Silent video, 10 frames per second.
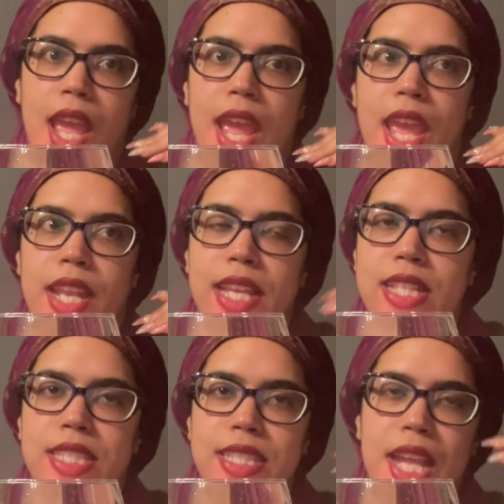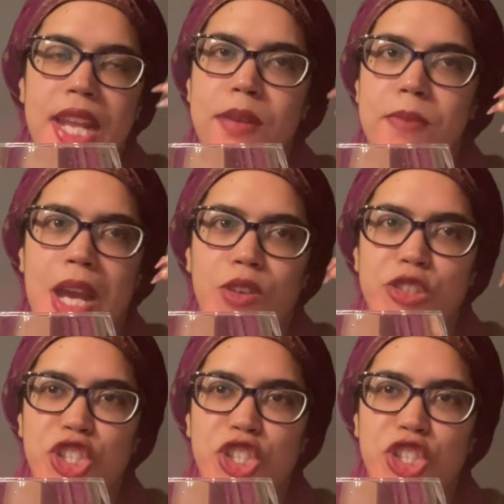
And it's not about